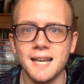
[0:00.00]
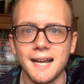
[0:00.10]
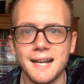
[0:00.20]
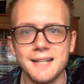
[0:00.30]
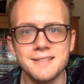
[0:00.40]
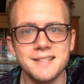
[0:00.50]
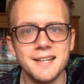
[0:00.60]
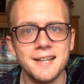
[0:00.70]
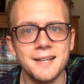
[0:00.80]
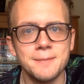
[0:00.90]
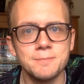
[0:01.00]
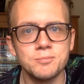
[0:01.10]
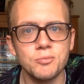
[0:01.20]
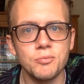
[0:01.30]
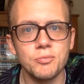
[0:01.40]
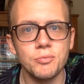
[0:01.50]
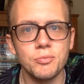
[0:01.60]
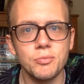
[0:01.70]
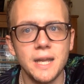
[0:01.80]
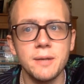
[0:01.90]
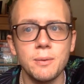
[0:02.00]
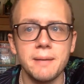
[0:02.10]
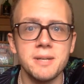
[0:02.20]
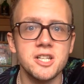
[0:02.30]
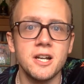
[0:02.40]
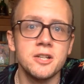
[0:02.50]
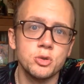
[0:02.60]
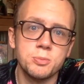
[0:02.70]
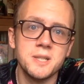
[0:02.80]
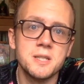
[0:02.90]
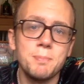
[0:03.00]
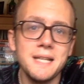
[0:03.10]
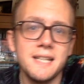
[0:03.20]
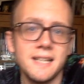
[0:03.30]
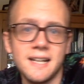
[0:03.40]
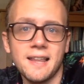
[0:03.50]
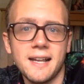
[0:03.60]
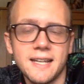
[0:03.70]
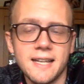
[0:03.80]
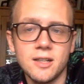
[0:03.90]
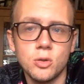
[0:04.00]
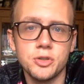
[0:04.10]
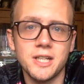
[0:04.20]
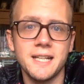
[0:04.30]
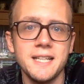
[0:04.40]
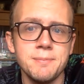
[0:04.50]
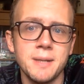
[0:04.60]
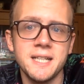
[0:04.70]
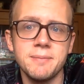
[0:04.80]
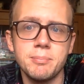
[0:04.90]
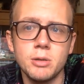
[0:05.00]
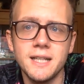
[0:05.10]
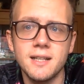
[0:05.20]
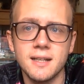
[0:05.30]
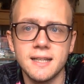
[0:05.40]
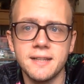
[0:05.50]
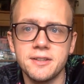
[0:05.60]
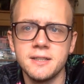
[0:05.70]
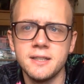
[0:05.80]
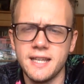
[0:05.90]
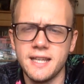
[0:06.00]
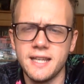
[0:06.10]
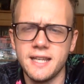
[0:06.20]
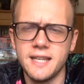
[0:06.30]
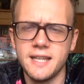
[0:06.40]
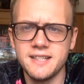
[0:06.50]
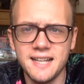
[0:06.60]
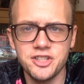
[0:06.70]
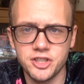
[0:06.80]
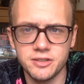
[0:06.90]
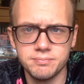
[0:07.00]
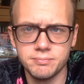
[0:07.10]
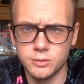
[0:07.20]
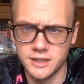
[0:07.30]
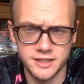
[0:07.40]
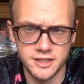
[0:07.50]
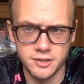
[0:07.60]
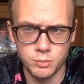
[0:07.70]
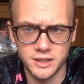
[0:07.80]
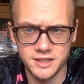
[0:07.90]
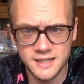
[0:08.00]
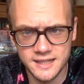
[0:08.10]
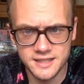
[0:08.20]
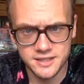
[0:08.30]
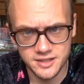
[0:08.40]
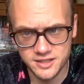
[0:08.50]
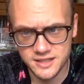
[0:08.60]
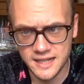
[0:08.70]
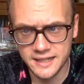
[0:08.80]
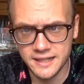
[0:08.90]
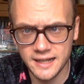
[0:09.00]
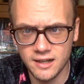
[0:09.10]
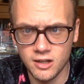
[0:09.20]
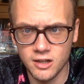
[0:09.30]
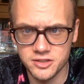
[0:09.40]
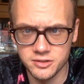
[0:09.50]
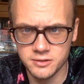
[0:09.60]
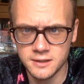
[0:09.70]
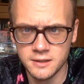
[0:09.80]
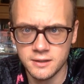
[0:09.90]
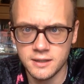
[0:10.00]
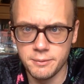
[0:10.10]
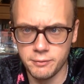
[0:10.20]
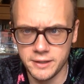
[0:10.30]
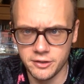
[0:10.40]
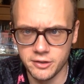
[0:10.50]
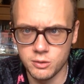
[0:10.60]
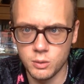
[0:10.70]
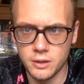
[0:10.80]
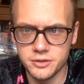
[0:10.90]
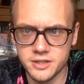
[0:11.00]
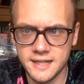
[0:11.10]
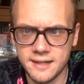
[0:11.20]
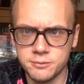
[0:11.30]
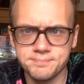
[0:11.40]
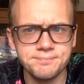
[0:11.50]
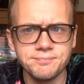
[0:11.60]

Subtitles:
And anyway, Mesut Ozil's been speaking at that kit launch and he's made it pretty clear that his intention, well, at least this is what he says, is to stay at Arsenal. Let me redo the quotes now.